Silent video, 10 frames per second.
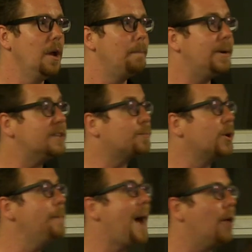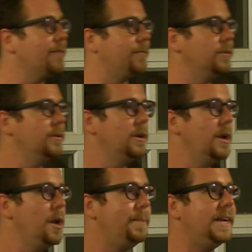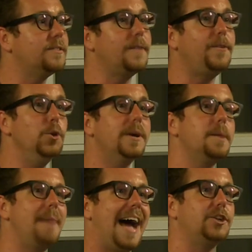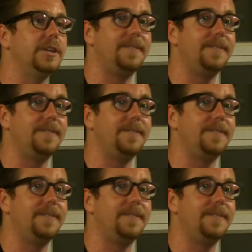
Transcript: But it's pretty powerful, because if you can imagine,